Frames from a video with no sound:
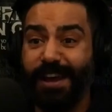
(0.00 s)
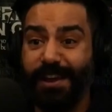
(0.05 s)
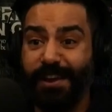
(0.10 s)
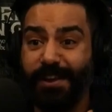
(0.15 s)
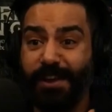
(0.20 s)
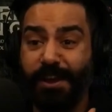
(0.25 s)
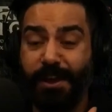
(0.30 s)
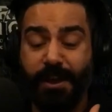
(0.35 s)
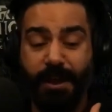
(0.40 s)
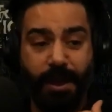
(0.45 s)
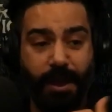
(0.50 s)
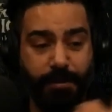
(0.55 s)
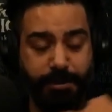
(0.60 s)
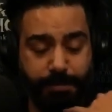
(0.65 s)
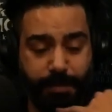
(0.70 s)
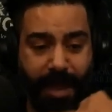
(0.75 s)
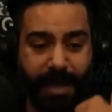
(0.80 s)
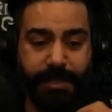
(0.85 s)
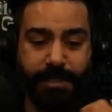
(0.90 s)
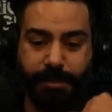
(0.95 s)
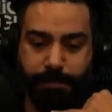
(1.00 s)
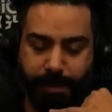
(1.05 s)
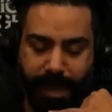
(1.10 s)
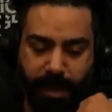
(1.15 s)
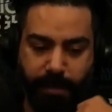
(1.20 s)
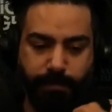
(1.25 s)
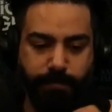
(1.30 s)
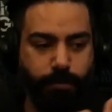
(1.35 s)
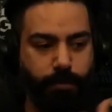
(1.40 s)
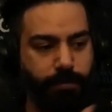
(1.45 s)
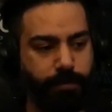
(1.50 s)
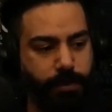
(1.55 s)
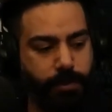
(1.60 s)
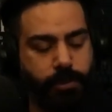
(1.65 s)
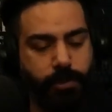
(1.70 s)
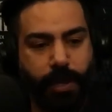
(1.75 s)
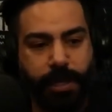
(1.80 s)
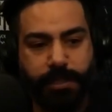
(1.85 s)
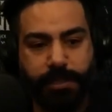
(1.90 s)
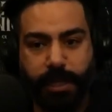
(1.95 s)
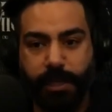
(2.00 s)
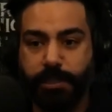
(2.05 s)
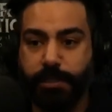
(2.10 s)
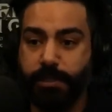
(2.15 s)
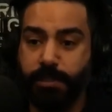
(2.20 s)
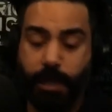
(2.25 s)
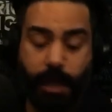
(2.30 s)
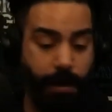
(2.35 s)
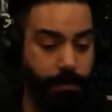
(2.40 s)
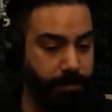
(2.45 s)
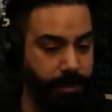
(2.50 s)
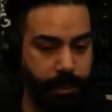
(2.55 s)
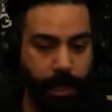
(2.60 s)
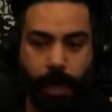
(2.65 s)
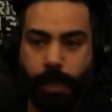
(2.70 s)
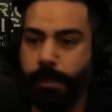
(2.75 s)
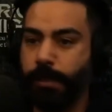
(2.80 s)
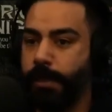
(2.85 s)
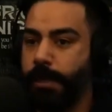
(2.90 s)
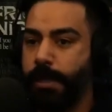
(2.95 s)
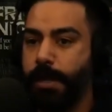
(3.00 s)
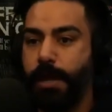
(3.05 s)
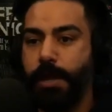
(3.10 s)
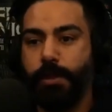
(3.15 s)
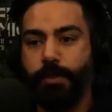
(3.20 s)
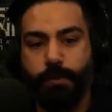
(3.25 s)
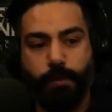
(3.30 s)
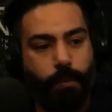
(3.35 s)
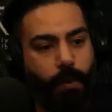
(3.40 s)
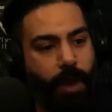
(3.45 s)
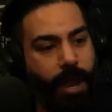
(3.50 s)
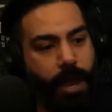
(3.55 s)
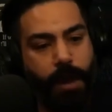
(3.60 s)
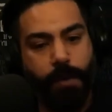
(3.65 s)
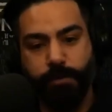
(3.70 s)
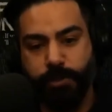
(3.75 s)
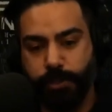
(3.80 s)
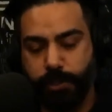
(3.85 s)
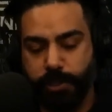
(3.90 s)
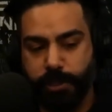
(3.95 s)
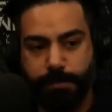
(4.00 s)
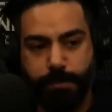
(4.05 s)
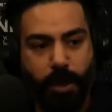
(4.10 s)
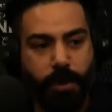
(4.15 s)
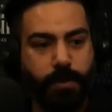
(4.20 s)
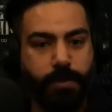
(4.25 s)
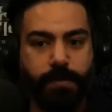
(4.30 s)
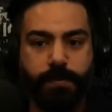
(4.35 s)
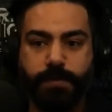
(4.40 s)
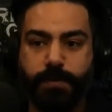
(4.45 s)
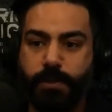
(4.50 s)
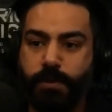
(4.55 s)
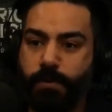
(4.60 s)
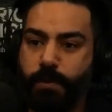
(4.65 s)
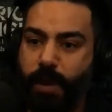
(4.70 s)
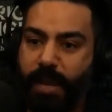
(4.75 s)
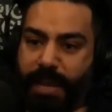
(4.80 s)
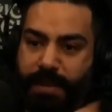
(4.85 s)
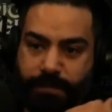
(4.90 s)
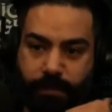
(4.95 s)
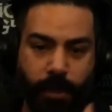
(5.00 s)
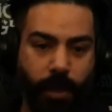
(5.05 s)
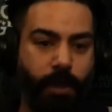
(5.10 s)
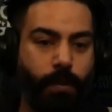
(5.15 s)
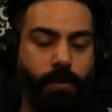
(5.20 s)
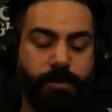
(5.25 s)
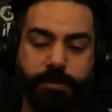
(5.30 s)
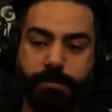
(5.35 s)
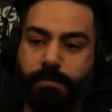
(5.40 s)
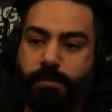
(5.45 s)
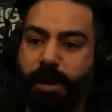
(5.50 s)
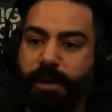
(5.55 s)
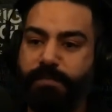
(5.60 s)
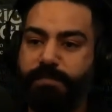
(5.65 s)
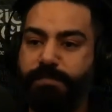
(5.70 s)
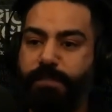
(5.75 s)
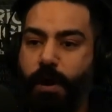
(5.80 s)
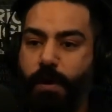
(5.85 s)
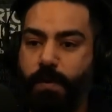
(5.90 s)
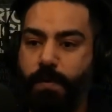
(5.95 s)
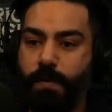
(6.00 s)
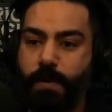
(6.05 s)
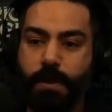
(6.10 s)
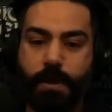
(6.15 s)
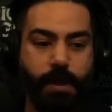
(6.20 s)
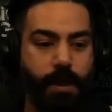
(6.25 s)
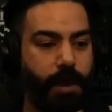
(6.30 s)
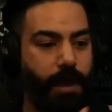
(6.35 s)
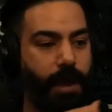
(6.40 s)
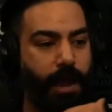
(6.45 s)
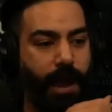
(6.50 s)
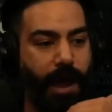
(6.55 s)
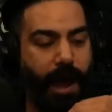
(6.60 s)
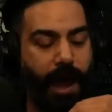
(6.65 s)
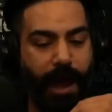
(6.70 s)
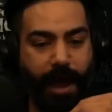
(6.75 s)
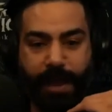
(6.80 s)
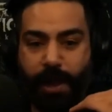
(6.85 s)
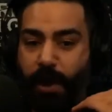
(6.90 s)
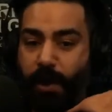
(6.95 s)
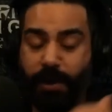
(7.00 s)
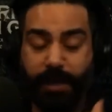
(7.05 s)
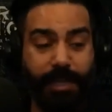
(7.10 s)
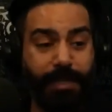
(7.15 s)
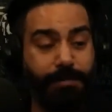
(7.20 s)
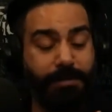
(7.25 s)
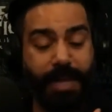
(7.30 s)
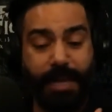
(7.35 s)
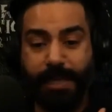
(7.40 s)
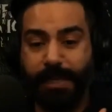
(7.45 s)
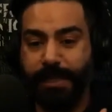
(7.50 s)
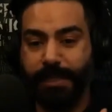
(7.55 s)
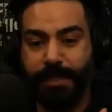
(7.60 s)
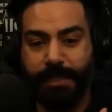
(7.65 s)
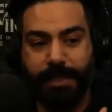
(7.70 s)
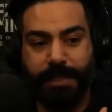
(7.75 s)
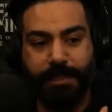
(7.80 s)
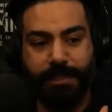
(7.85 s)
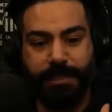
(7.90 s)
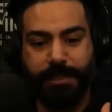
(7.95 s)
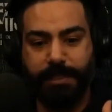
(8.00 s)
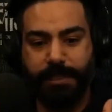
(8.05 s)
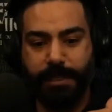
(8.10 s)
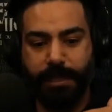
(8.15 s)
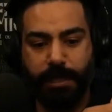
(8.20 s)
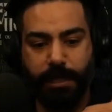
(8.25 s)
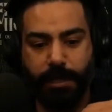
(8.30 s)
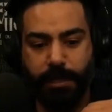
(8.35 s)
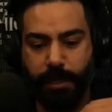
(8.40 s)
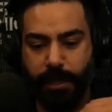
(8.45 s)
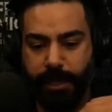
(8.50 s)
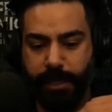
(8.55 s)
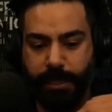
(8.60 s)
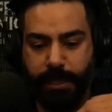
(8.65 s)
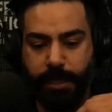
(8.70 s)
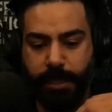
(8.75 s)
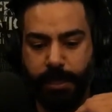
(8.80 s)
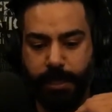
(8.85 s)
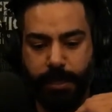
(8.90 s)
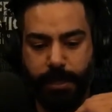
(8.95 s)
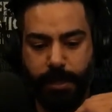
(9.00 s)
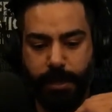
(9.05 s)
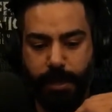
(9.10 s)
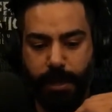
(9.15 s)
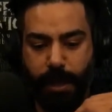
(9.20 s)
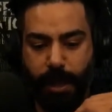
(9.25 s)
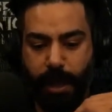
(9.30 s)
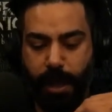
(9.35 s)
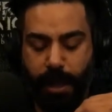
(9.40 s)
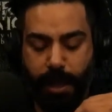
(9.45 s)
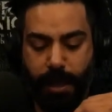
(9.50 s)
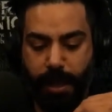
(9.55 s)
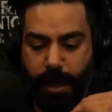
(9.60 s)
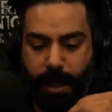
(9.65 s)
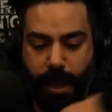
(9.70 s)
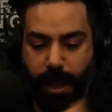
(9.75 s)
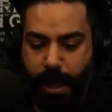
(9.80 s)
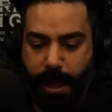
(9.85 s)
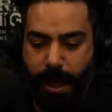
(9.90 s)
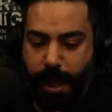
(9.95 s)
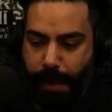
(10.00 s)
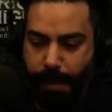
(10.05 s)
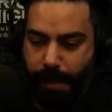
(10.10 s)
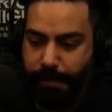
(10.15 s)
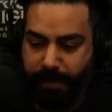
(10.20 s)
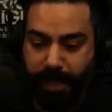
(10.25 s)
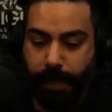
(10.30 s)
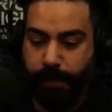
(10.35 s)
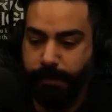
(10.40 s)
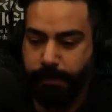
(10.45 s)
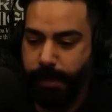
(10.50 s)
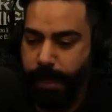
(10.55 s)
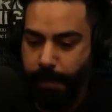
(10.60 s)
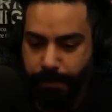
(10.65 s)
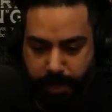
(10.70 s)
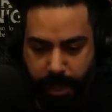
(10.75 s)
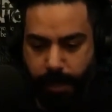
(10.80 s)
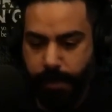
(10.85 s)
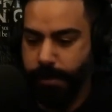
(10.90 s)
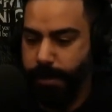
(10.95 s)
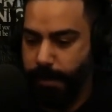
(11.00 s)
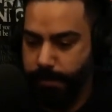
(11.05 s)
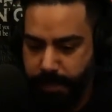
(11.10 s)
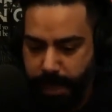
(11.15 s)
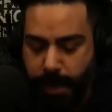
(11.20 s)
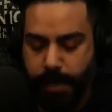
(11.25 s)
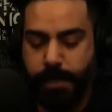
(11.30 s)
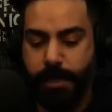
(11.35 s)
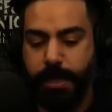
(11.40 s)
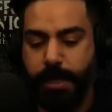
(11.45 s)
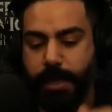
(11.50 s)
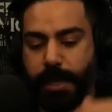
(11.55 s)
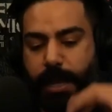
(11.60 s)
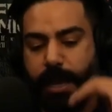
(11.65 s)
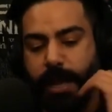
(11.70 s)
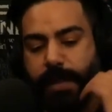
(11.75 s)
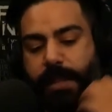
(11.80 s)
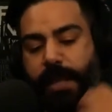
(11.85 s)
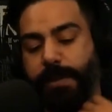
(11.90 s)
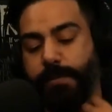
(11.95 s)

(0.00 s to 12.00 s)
And I was pacing back and forth at the train station. I was like, I'm done. The way I was just spoken to, even though it wasn't my fault, I can't keep taking this. Like, I'm done. And